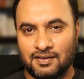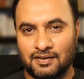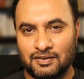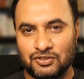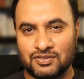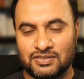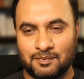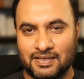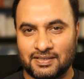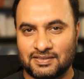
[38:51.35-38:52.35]
use them
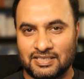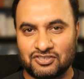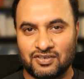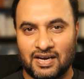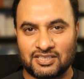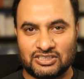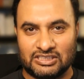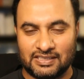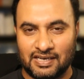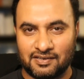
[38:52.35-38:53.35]
as
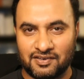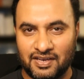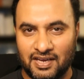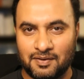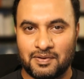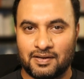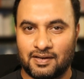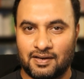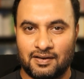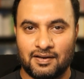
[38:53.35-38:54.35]
distractions and entertainment
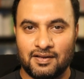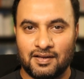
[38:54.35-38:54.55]
and